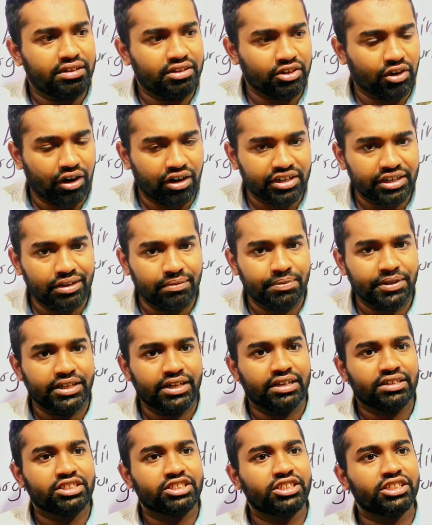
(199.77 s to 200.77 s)
total
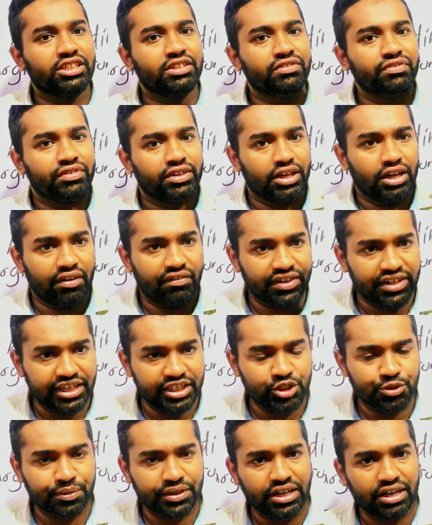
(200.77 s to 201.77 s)
product curve,
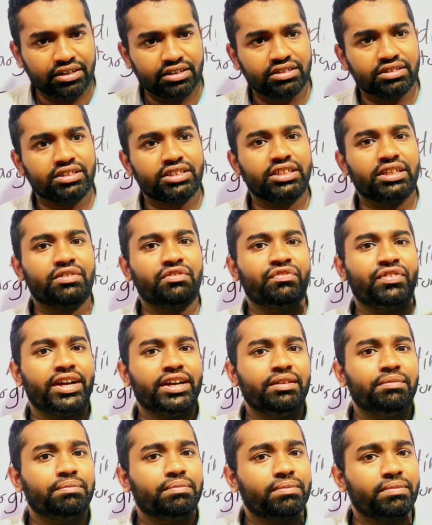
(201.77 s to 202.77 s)
average product curve
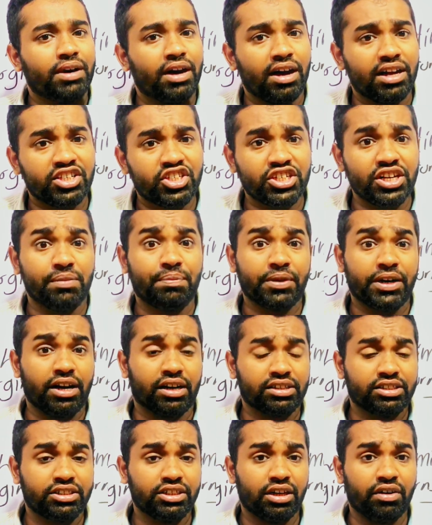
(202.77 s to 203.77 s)
and marginal
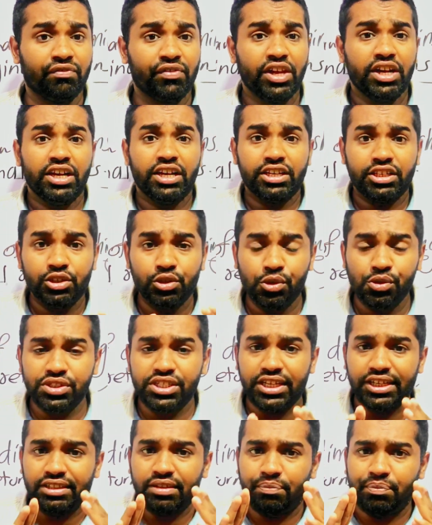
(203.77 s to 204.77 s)
product curve,
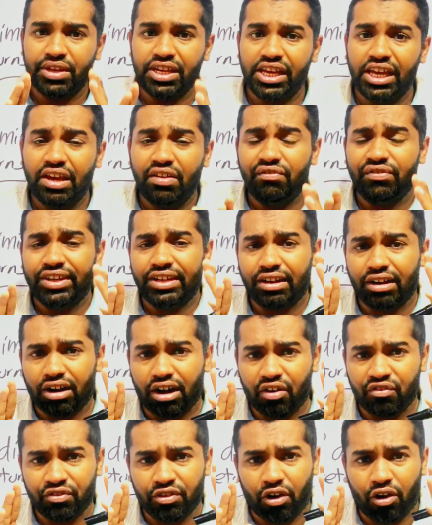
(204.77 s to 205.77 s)
using the behavior
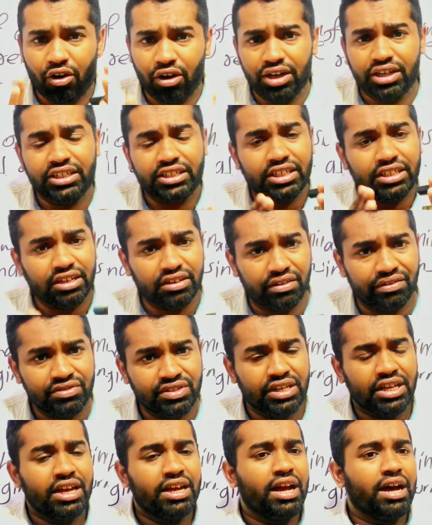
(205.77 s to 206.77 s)
of all
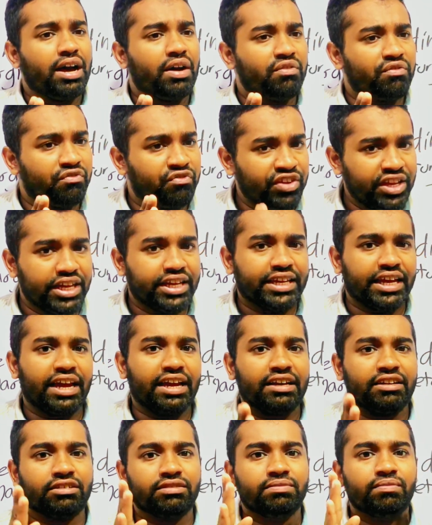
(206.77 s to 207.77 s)
curves, we
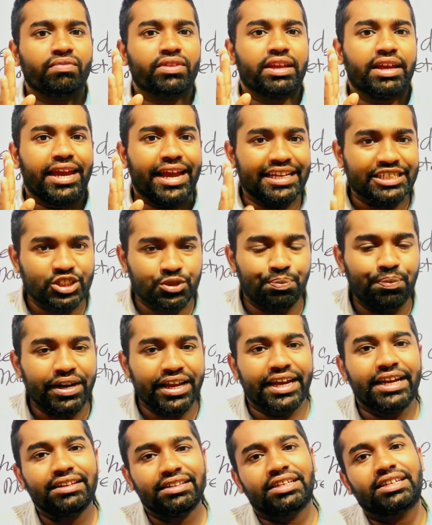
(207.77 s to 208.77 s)
can
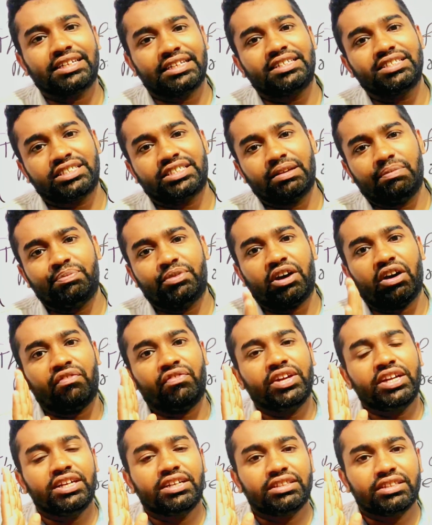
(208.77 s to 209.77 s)
explain the concept
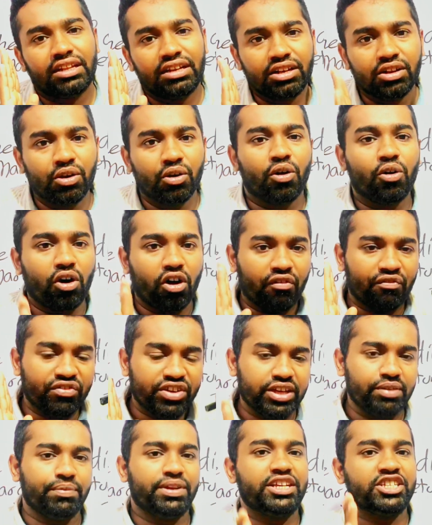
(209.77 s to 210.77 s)
of the law of
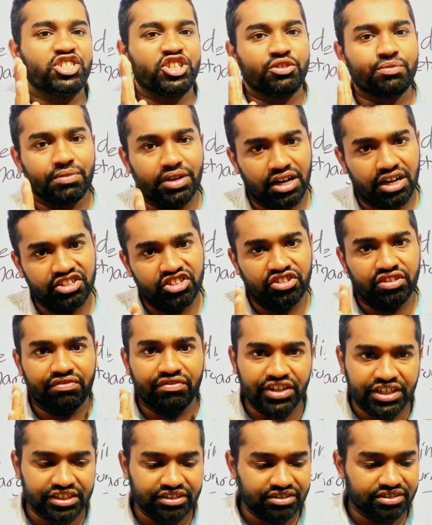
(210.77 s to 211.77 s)
diminishing marginal
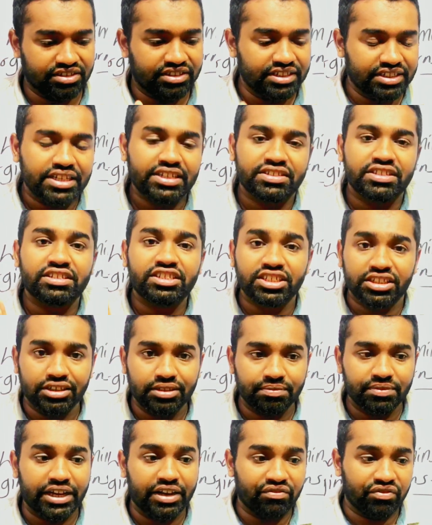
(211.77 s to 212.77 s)
returns. This is the
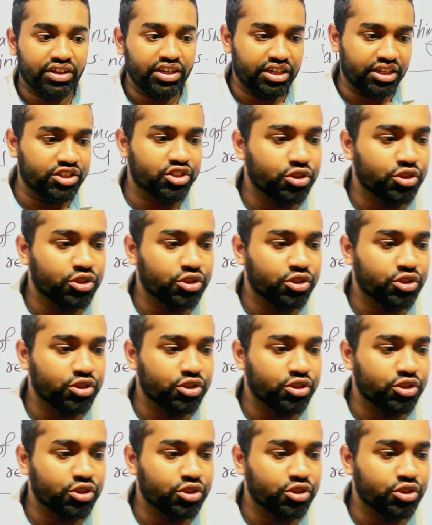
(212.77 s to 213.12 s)
term that we need